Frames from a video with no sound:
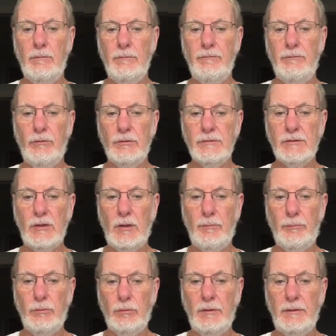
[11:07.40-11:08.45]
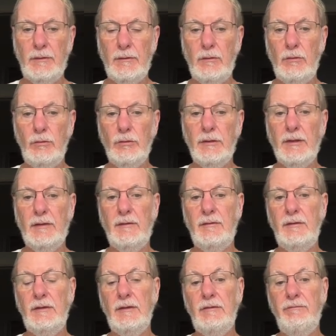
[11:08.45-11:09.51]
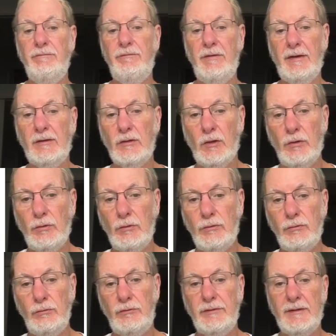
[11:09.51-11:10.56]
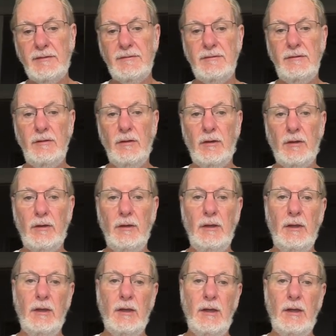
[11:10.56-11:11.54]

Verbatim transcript: force couple and look at the effect on the tooth at CR,